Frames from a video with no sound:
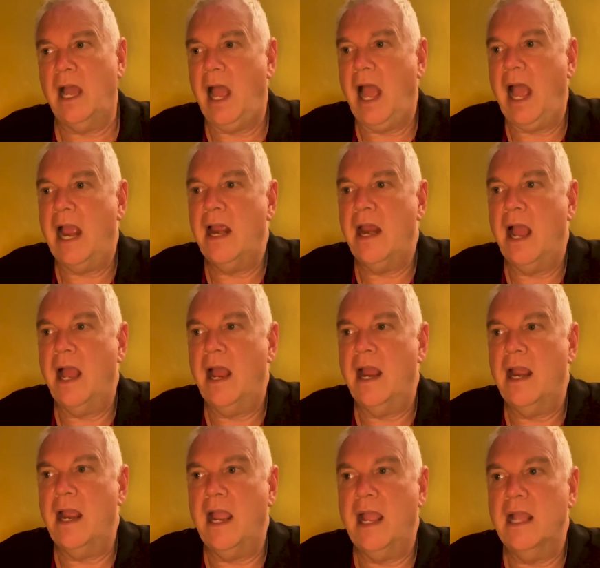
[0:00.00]

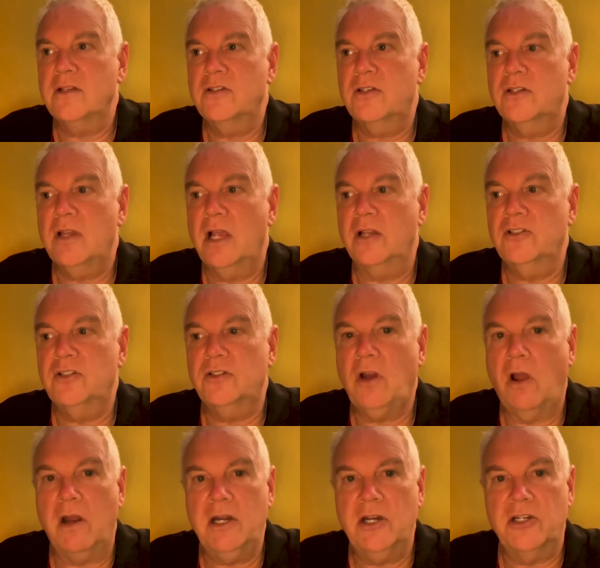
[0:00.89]
It's
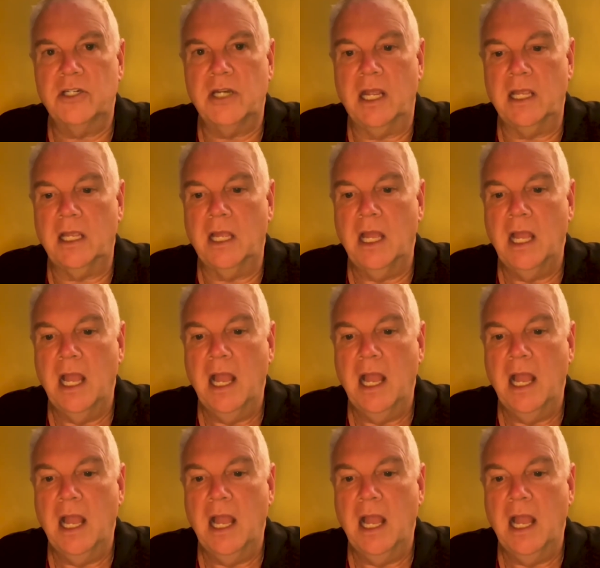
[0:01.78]
astonishing.